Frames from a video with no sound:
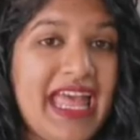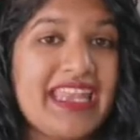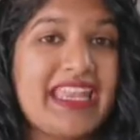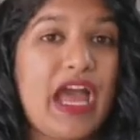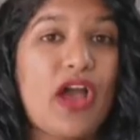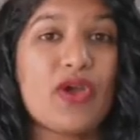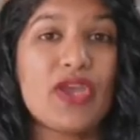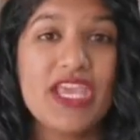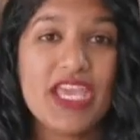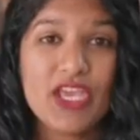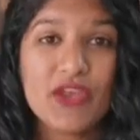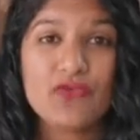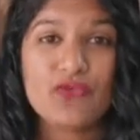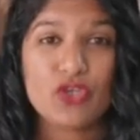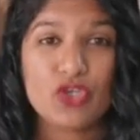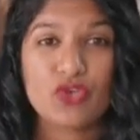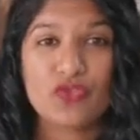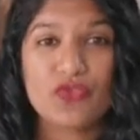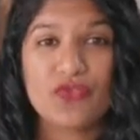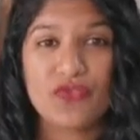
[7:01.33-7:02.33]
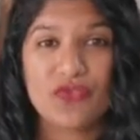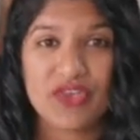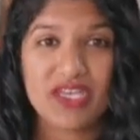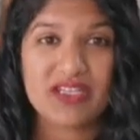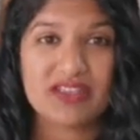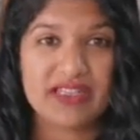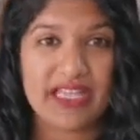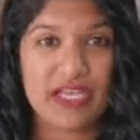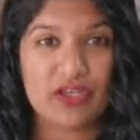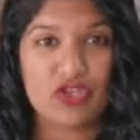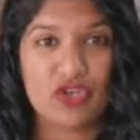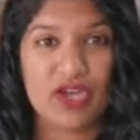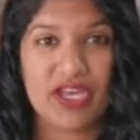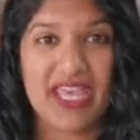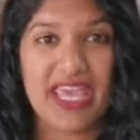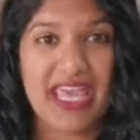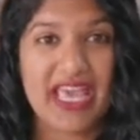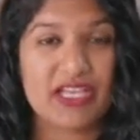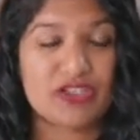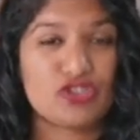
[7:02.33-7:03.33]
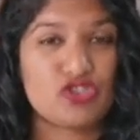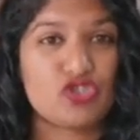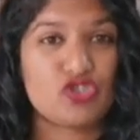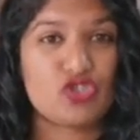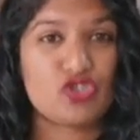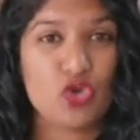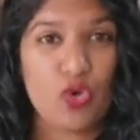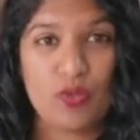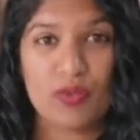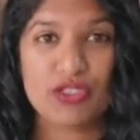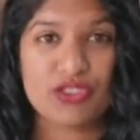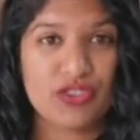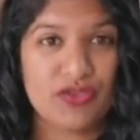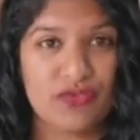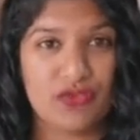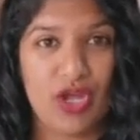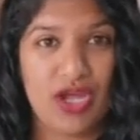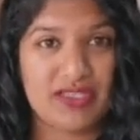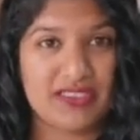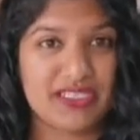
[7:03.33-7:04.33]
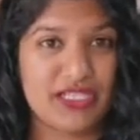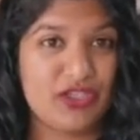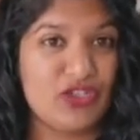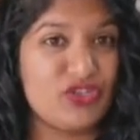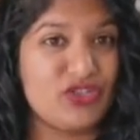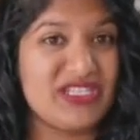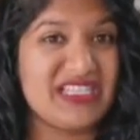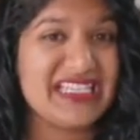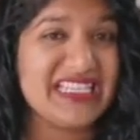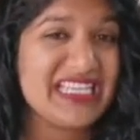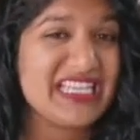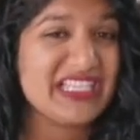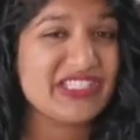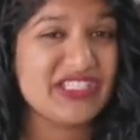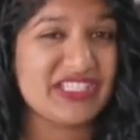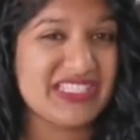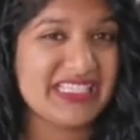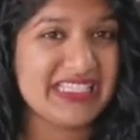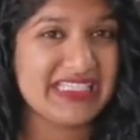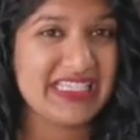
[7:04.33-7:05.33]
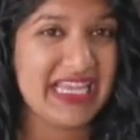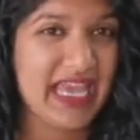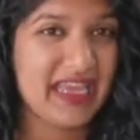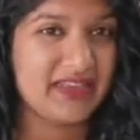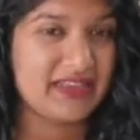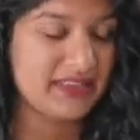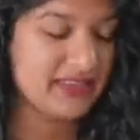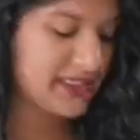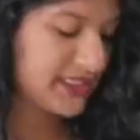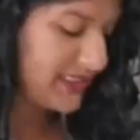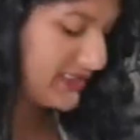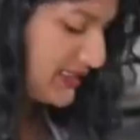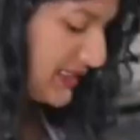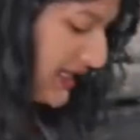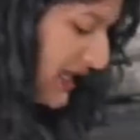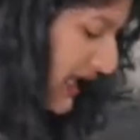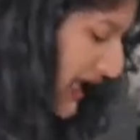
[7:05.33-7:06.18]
Now, if you feel like your hair has so much of knots and you need to detangle it,